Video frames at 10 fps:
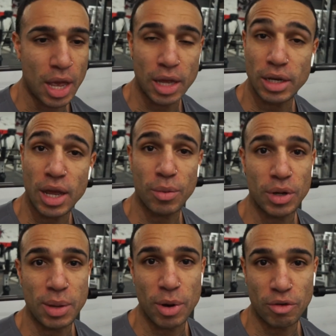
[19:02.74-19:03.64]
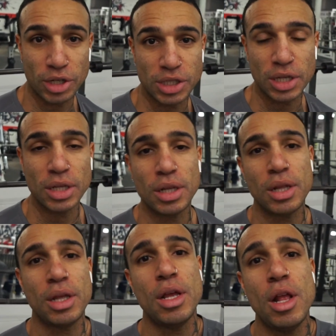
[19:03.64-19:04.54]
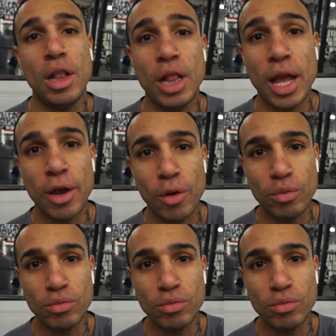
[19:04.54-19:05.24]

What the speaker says: and yeah, we're gonna keep on crushing it. There you go.